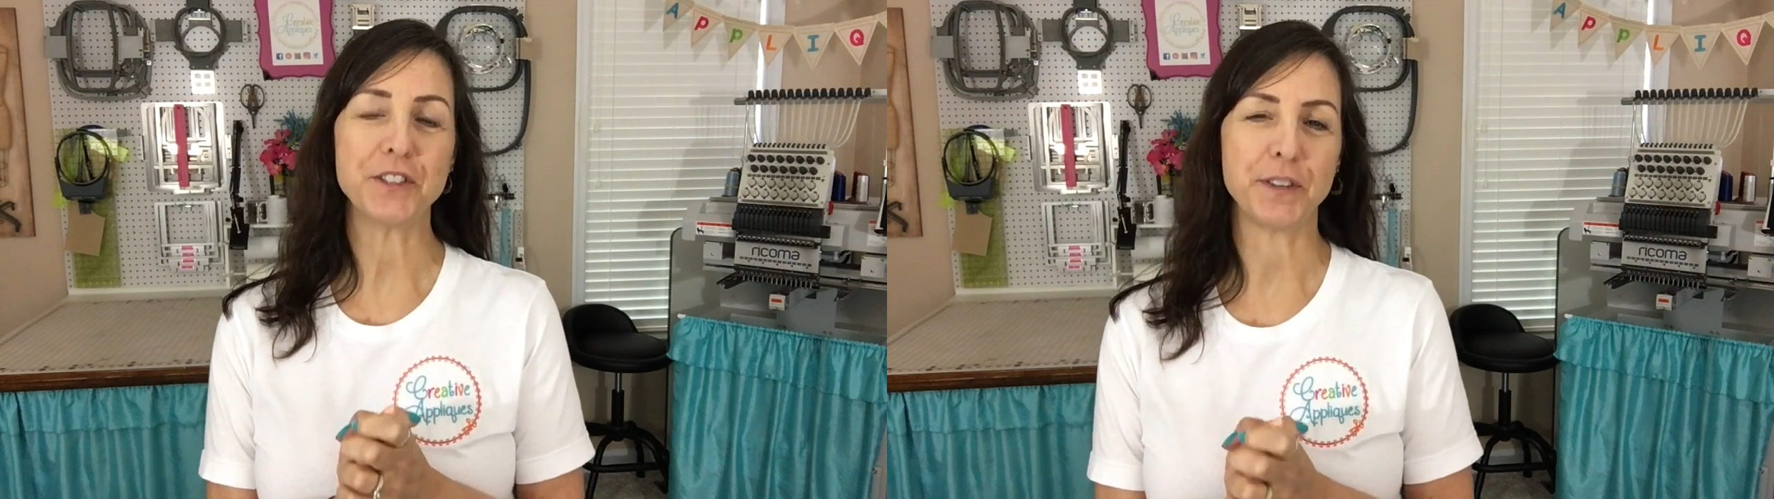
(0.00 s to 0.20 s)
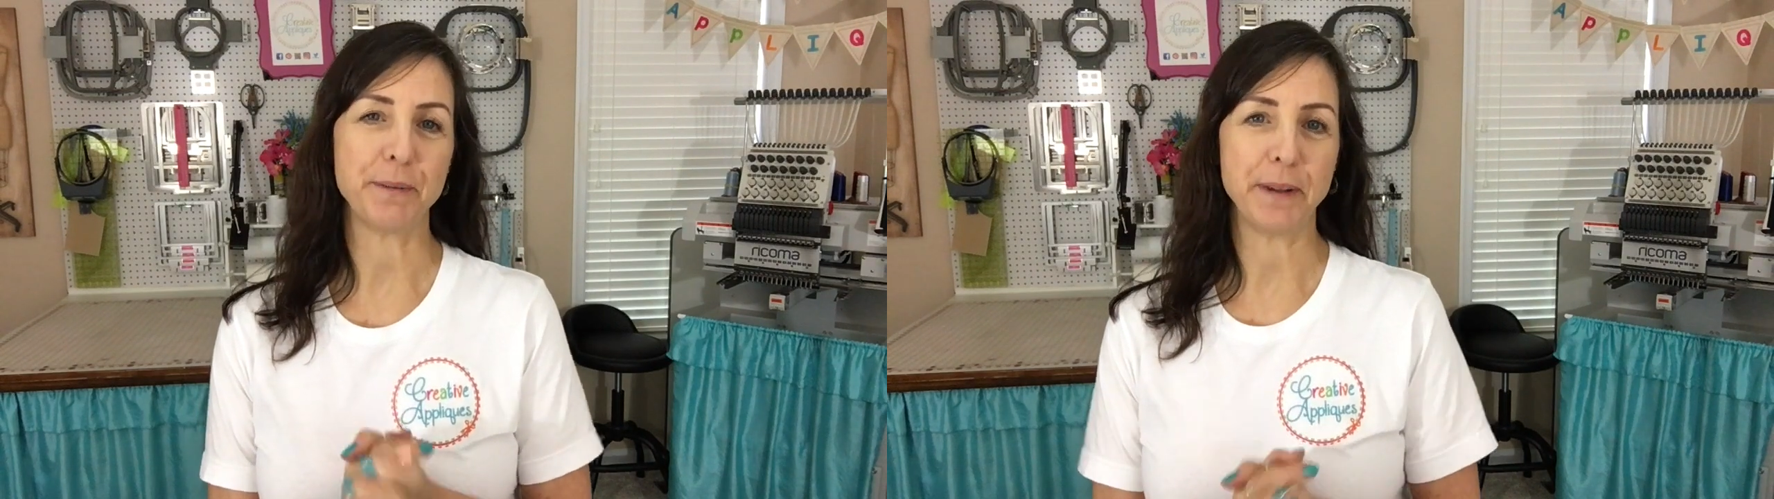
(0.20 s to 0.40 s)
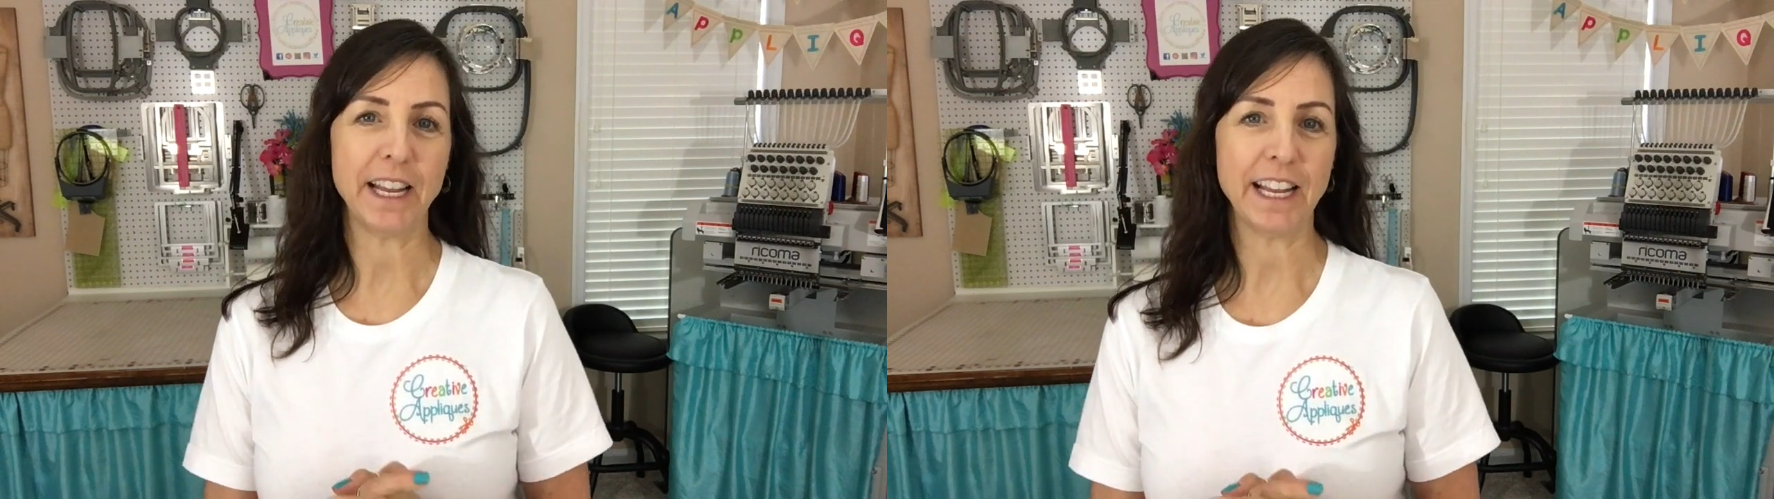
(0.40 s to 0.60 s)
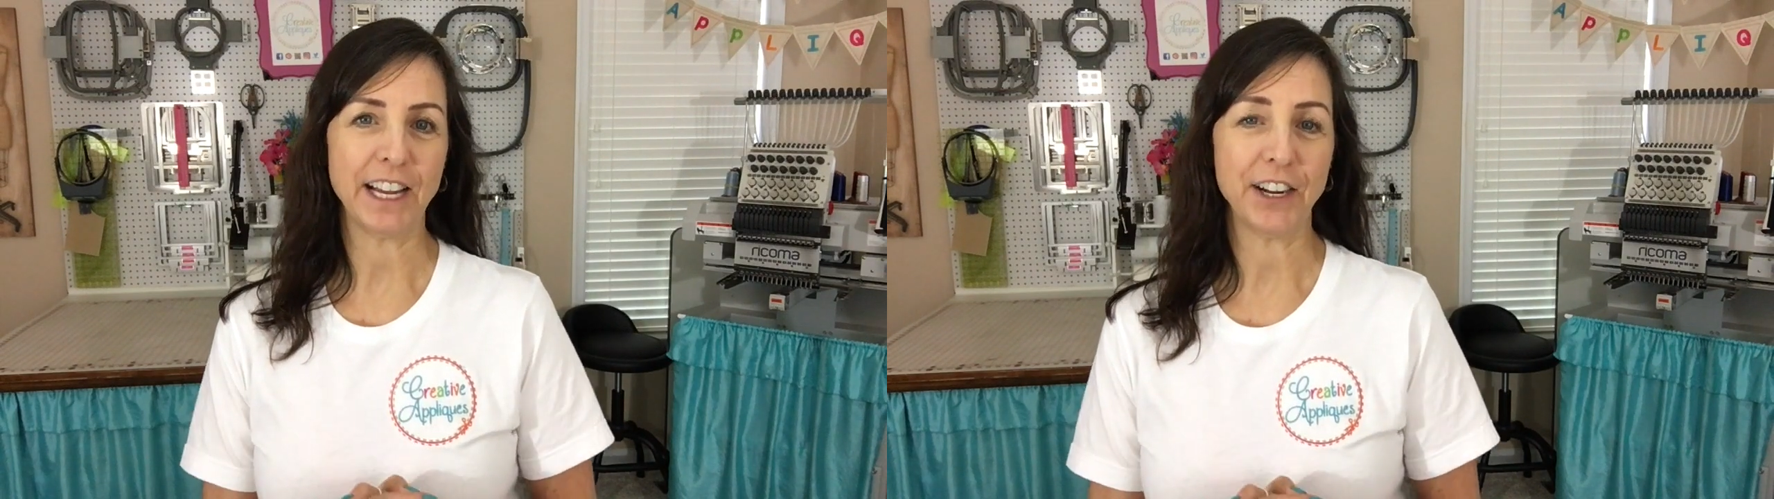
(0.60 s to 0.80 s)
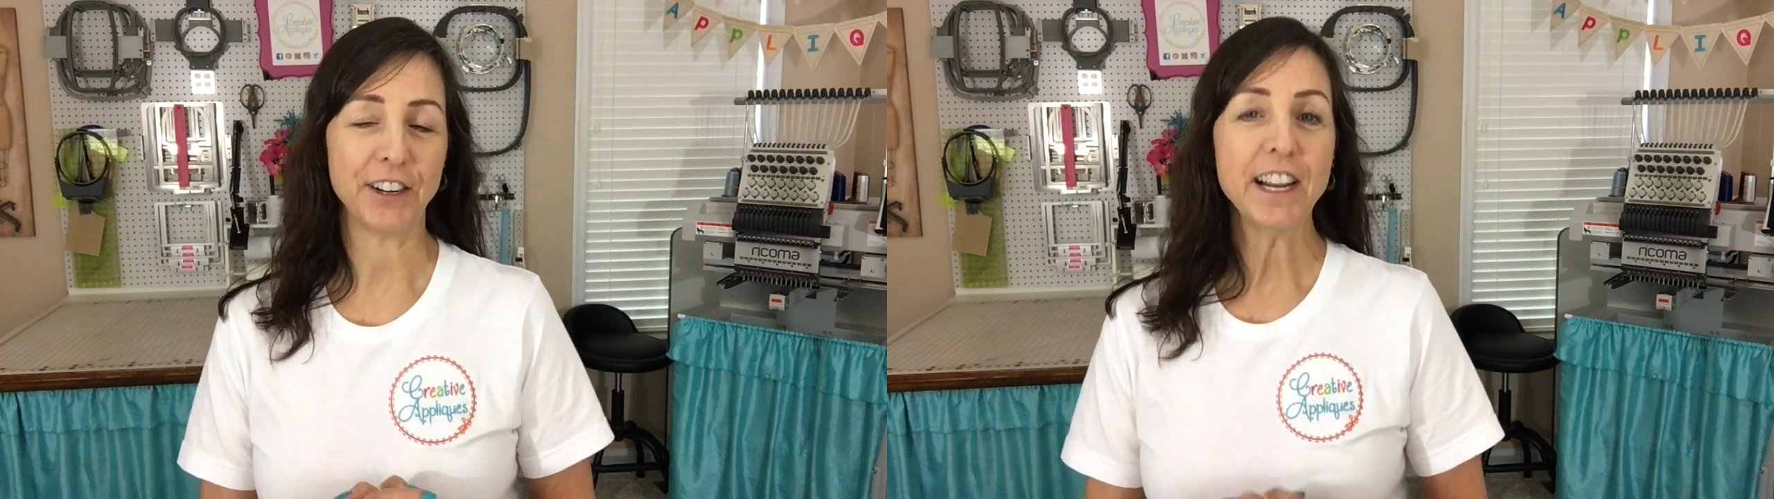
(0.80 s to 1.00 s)
for being
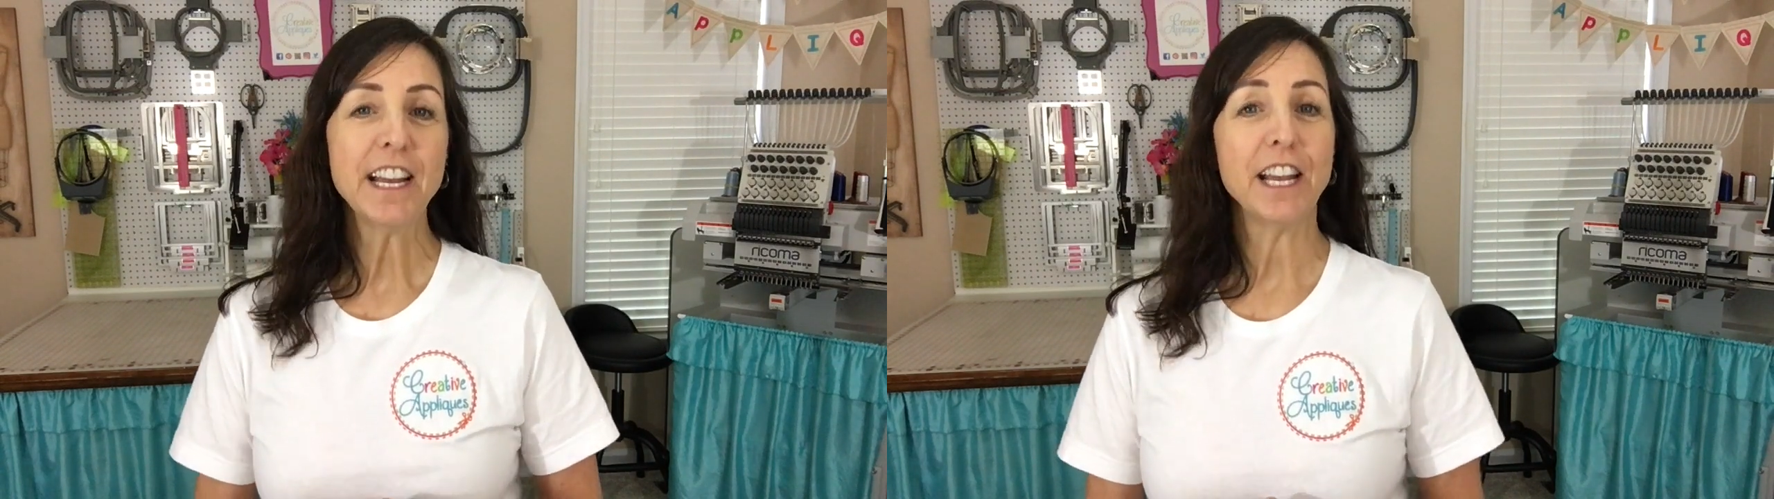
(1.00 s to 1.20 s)
here.